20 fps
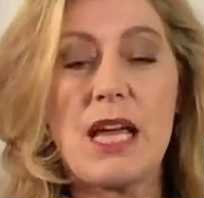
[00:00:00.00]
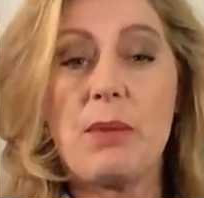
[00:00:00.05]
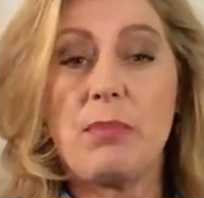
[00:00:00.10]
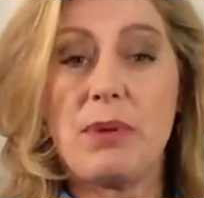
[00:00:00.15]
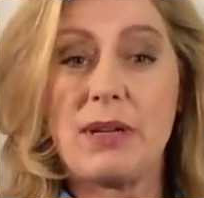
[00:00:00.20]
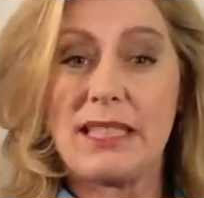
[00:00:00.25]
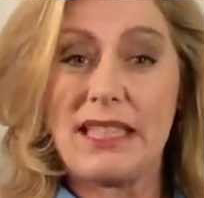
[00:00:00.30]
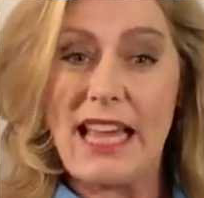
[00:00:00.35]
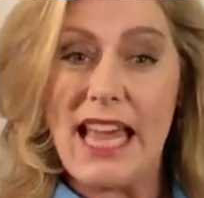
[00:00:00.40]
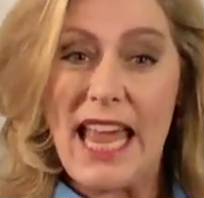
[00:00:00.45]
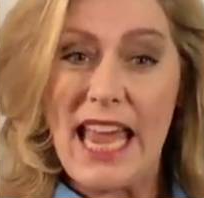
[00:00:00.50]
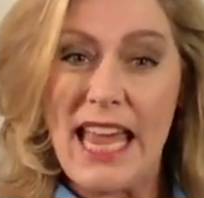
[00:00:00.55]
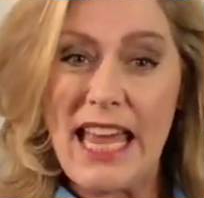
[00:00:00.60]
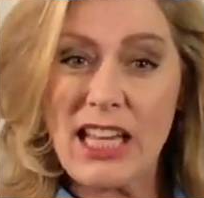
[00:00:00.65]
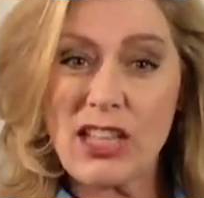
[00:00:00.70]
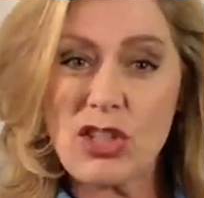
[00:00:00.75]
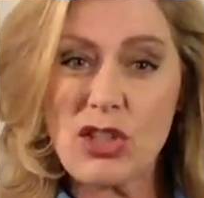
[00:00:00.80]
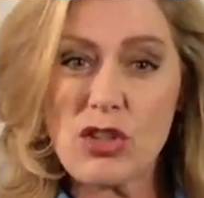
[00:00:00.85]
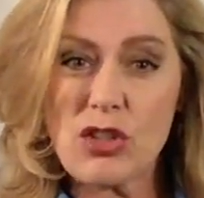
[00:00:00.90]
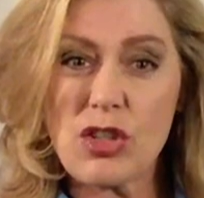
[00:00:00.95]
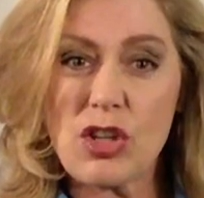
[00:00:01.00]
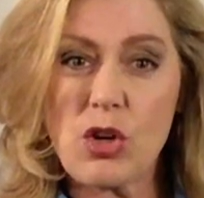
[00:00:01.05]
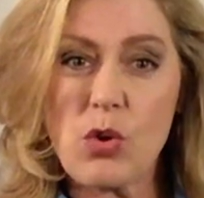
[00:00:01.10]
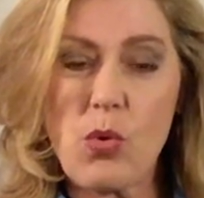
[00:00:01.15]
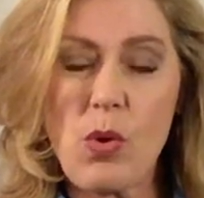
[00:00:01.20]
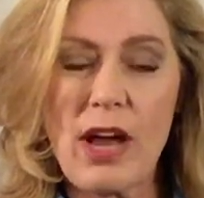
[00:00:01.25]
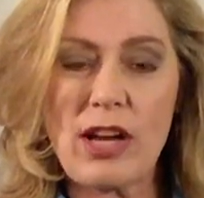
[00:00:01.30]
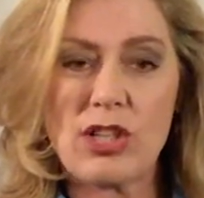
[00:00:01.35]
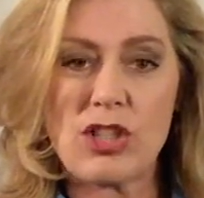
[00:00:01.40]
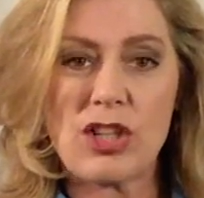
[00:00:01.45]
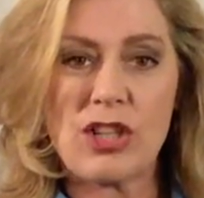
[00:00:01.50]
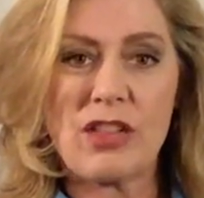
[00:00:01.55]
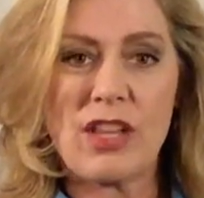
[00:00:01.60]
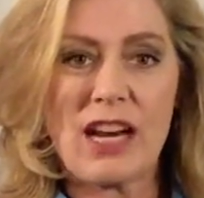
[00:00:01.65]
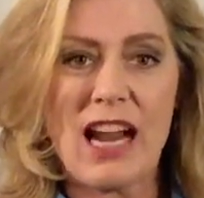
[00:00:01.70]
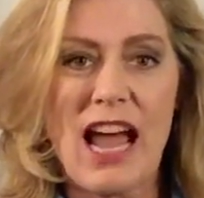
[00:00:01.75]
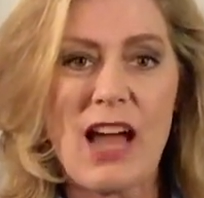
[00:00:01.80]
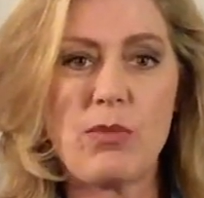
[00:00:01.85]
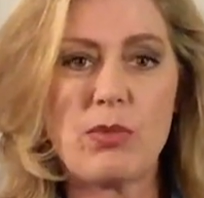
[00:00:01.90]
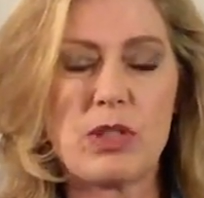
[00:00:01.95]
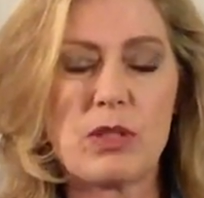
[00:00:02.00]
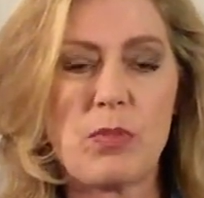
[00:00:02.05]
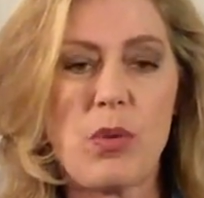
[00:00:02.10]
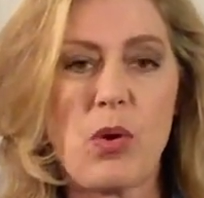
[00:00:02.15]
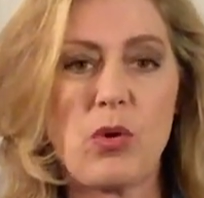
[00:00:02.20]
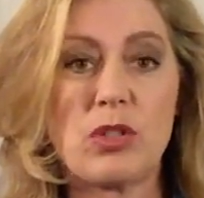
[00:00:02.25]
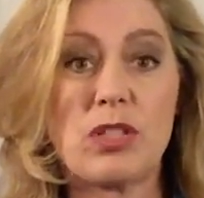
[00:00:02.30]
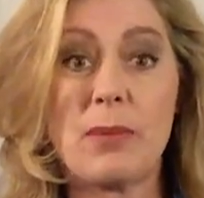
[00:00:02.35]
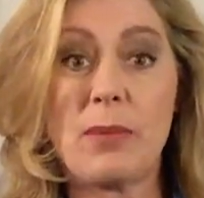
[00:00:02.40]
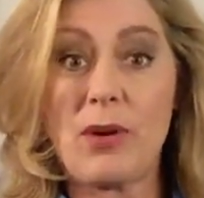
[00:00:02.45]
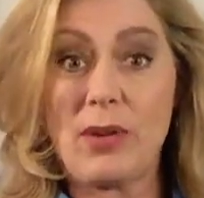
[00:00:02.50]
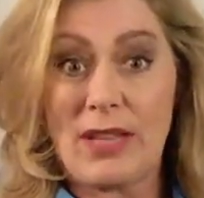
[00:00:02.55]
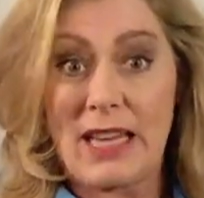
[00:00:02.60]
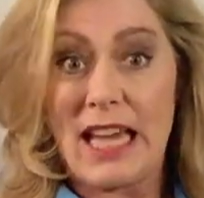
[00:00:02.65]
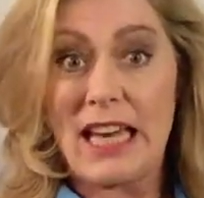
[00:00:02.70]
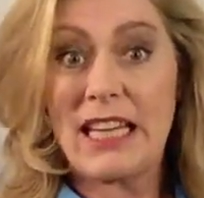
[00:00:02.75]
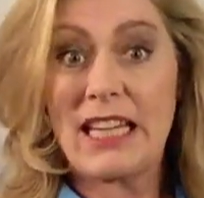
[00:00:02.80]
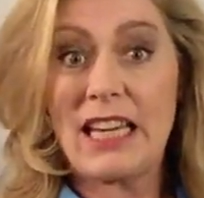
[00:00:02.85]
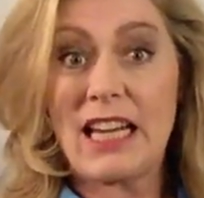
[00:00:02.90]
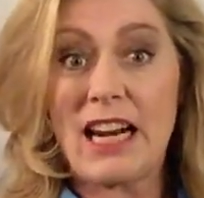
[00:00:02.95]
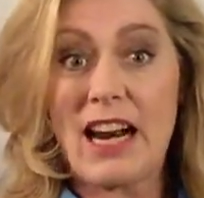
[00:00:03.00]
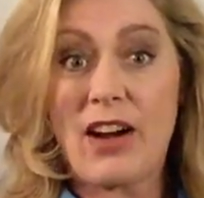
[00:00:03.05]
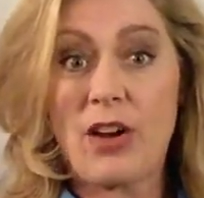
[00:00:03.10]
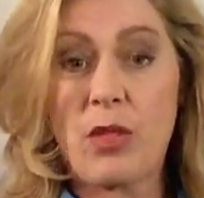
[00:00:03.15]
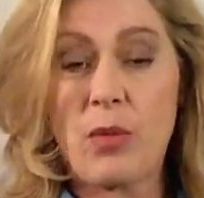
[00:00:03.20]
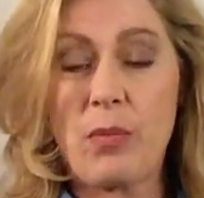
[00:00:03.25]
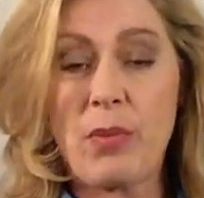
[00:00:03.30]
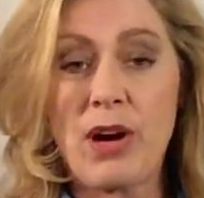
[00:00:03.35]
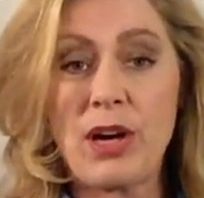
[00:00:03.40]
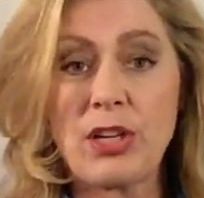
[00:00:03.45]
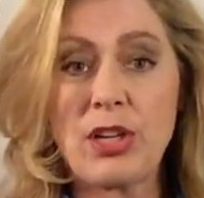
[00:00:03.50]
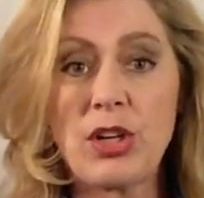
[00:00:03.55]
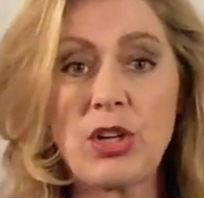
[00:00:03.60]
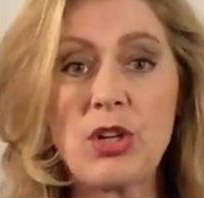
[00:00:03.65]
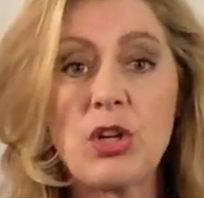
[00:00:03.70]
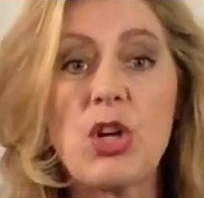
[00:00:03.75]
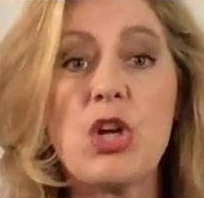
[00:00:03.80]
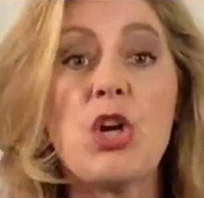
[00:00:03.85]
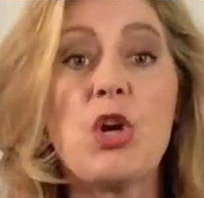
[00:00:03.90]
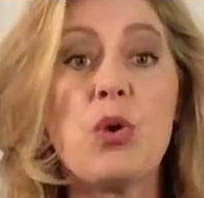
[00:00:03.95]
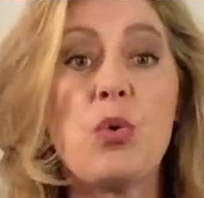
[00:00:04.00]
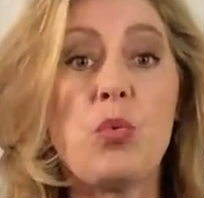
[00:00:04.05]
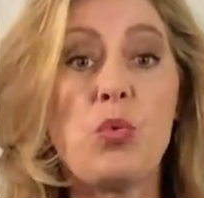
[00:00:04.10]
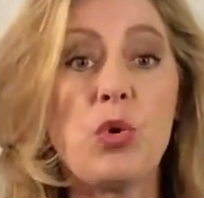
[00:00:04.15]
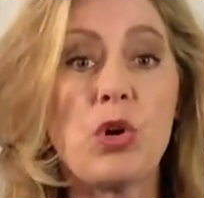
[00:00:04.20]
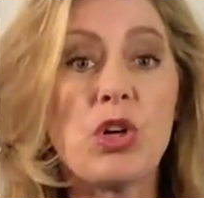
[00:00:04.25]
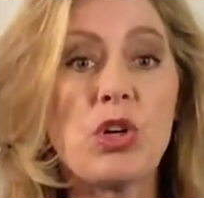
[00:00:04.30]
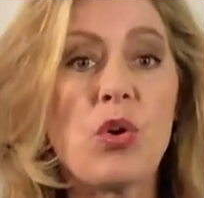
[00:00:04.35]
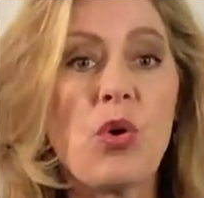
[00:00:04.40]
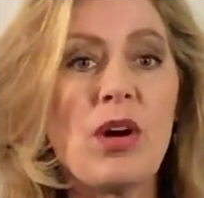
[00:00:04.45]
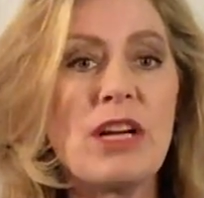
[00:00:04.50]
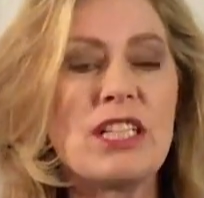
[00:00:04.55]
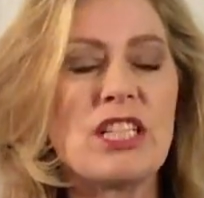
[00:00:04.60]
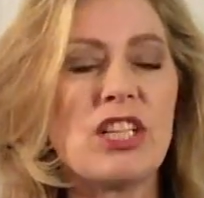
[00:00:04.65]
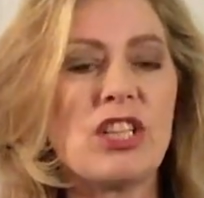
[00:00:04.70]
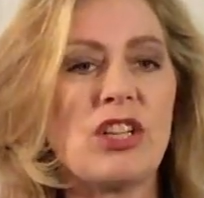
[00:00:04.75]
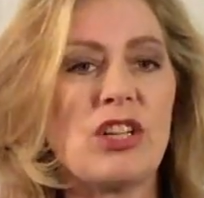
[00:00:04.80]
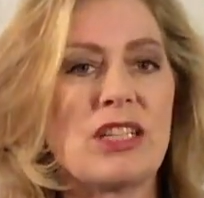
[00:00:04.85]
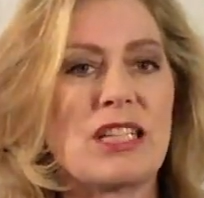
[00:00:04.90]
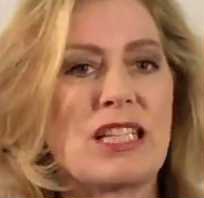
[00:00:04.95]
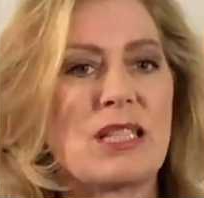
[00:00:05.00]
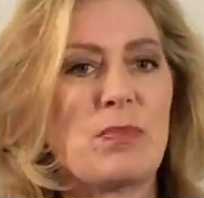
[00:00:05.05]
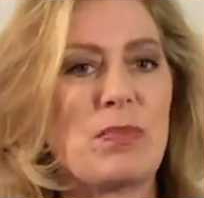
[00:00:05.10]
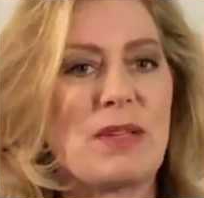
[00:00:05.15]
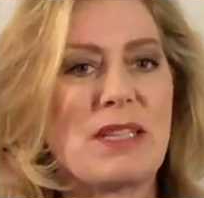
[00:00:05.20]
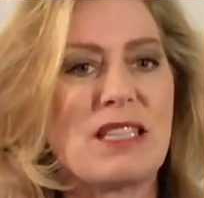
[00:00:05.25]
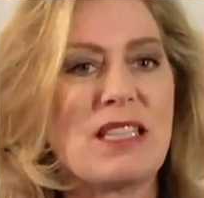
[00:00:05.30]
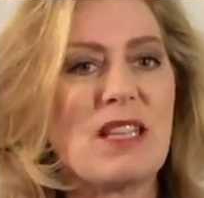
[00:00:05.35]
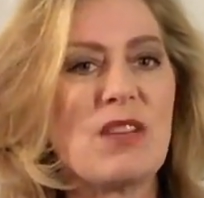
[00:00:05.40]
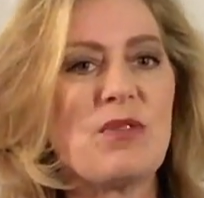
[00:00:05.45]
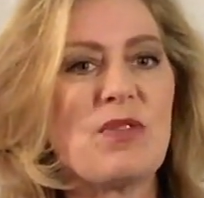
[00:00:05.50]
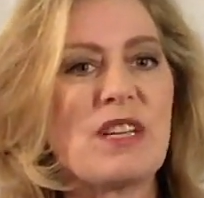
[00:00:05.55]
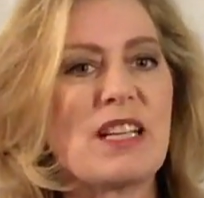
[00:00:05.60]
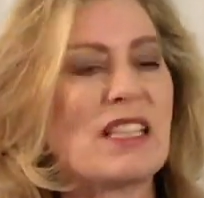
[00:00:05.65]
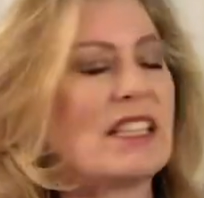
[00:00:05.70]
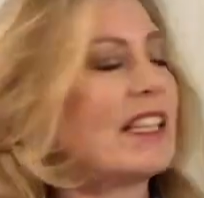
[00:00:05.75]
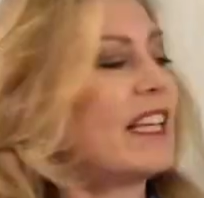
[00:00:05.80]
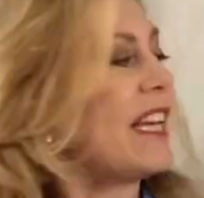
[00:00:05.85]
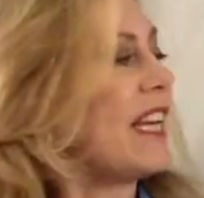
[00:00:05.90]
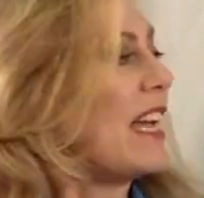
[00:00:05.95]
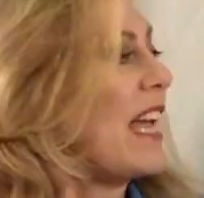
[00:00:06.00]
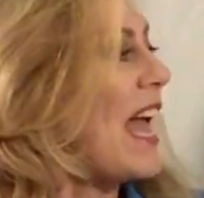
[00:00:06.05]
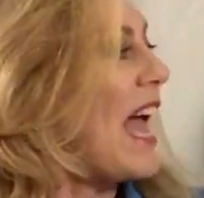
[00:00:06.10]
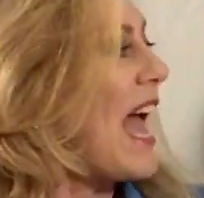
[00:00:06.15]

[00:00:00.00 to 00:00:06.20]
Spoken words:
But to answer the question that I was posed about getting it out of the bunker, we're going to look specifically